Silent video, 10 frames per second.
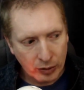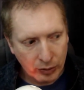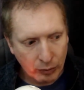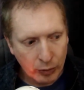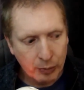
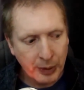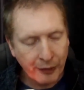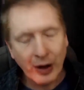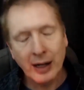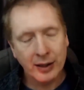would be
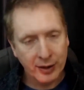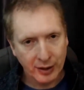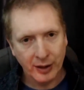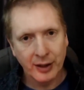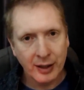faster
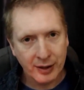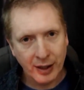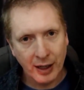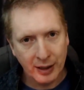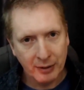than this
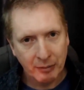guy.